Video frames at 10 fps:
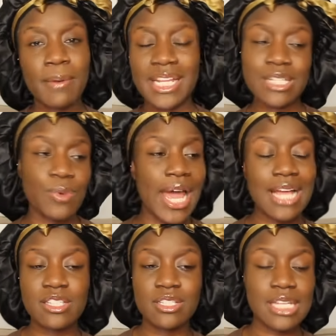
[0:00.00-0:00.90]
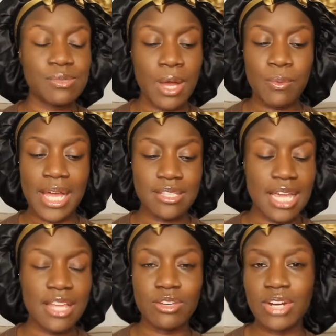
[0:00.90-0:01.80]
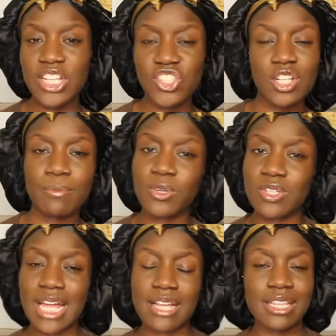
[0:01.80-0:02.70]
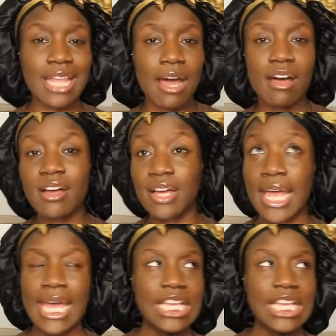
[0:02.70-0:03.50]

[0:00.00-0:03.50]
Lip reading: Like that's why we had to end the relationship because that hurt.